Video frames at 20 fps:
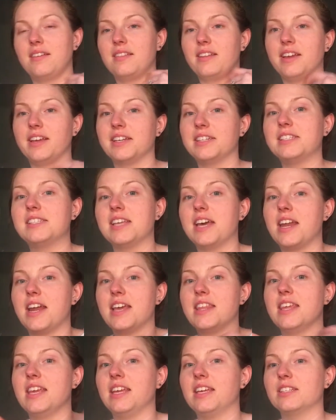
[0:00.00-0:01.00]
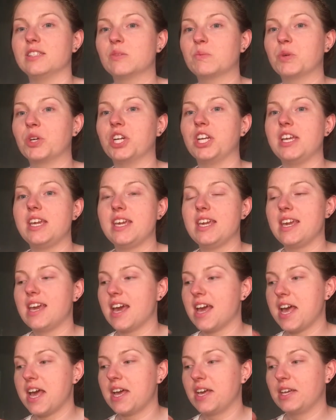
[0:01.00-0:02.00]
Like I said, I think it's pretty
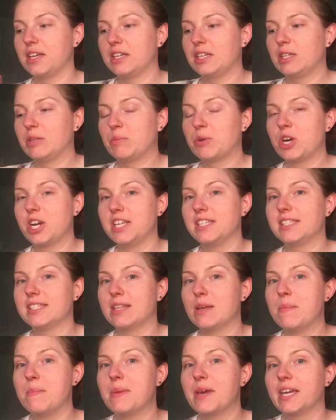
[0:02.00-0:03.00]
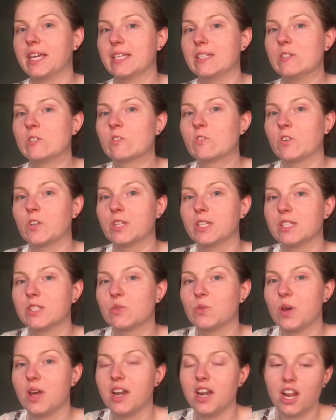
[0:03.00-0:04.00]
slim pickings for
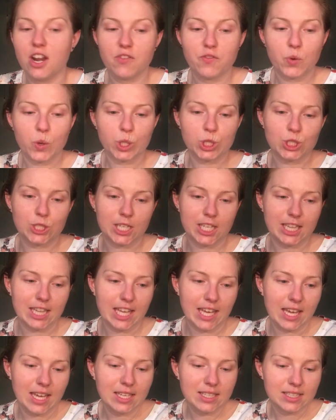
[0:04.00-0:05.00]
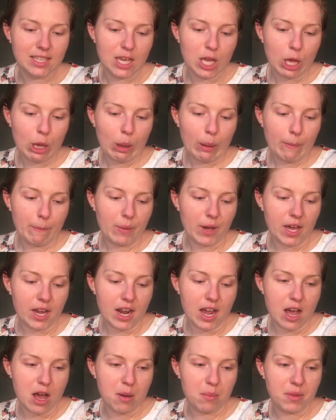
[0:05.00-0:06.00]
this one, unfortunately.
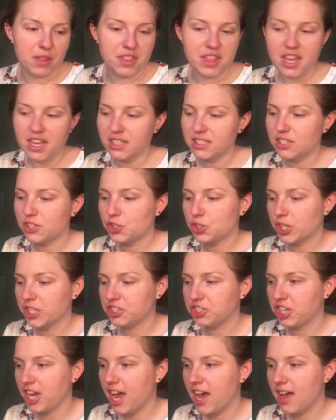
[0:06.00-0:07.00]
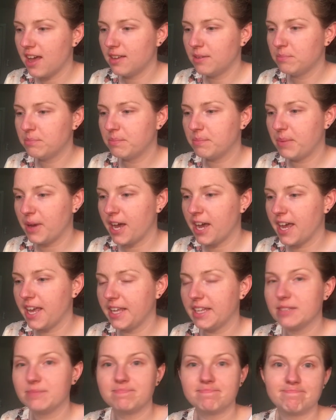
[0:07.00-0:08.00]
But thanks, Trisha,
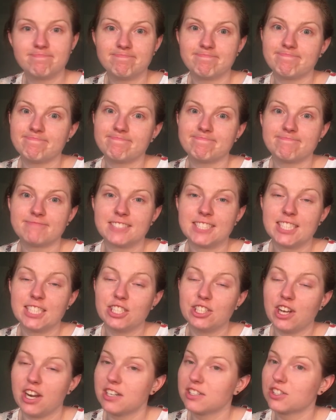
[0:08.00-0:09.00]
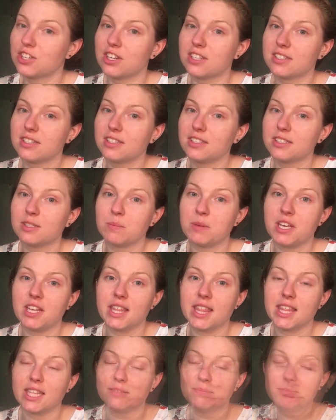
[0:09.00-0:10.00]
but not as good as
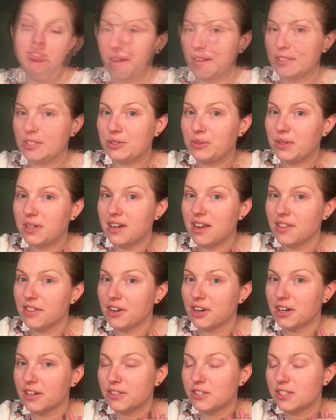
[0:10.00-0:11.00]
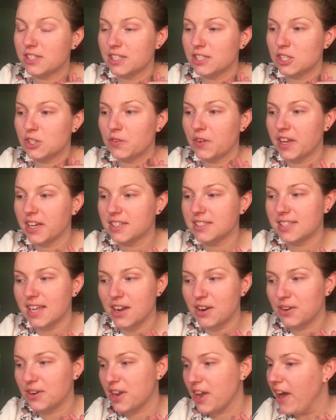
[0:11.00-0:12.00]
Elizabeth. Maybe I'll do another Stitch Fix, I
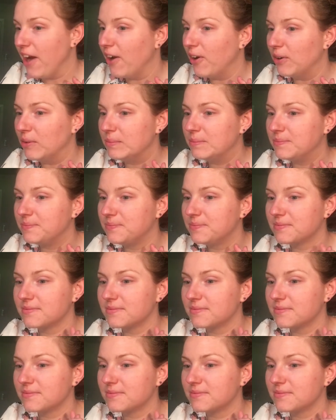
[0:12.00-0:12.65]
don't know.